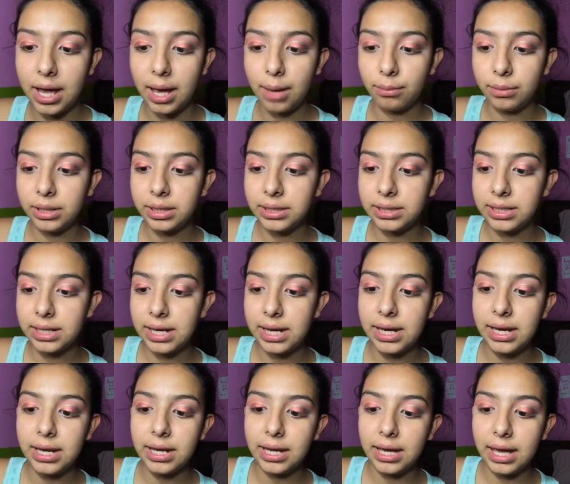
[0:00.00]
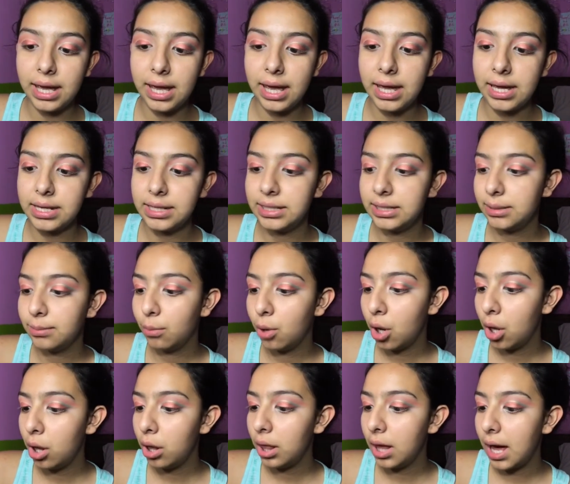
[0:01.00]
I'm going to take a
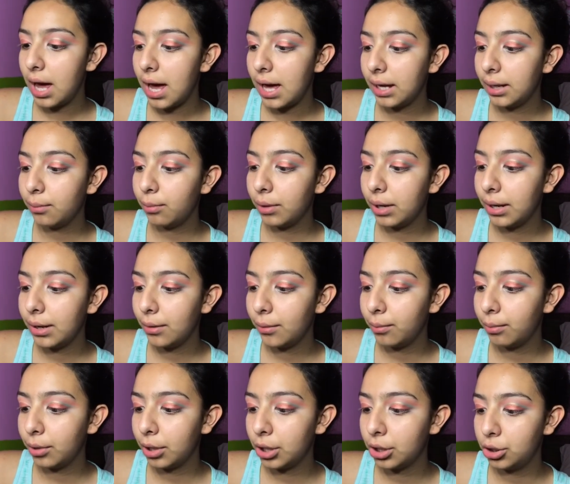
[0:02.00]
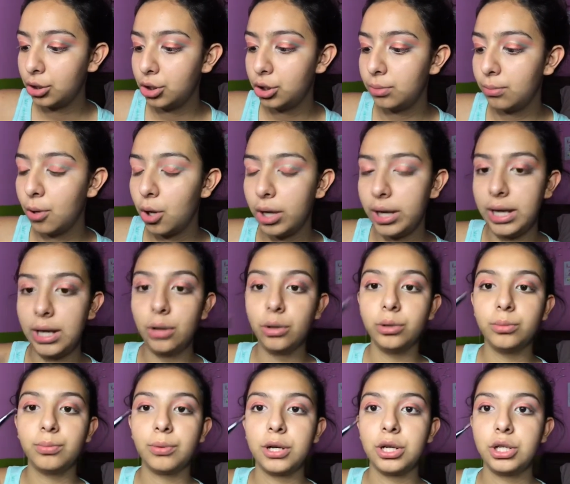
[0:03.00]
small eyebrow brush, small
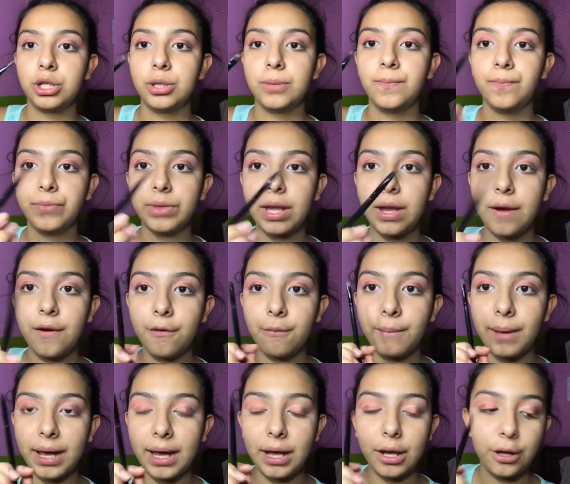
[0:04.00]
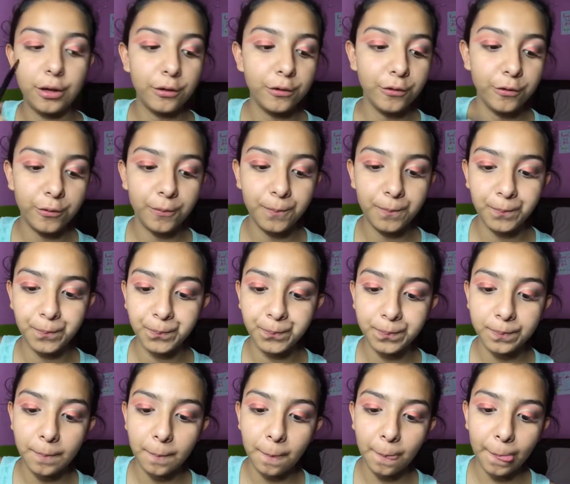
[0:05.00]
angled brush by e.l.f.
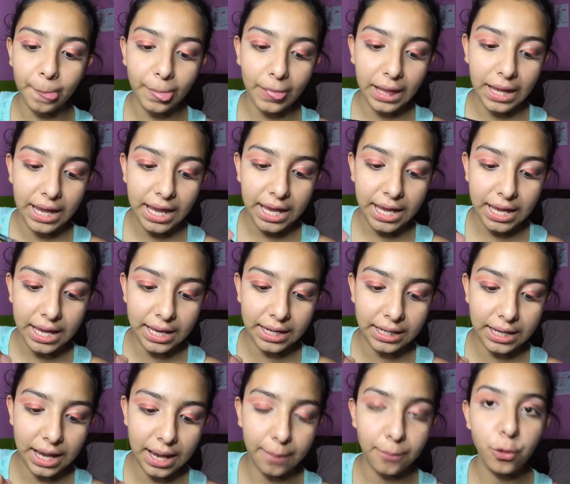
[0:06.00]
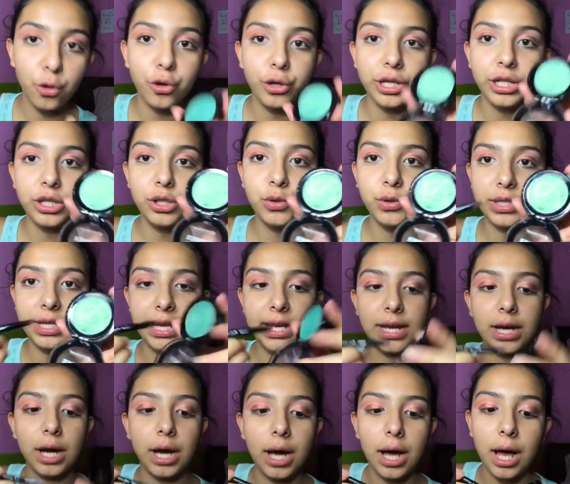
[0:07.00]
And I'm going to
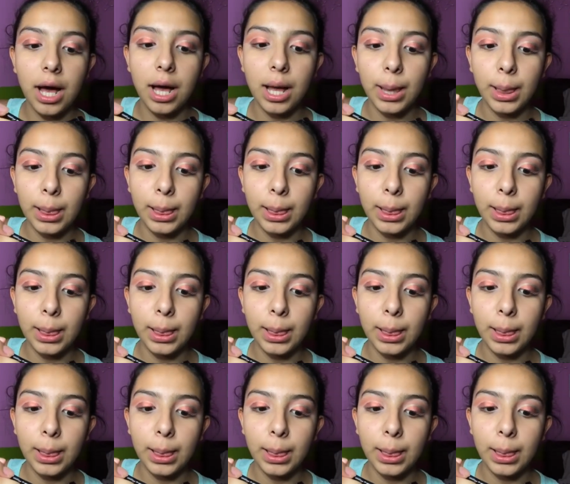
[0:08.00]
take a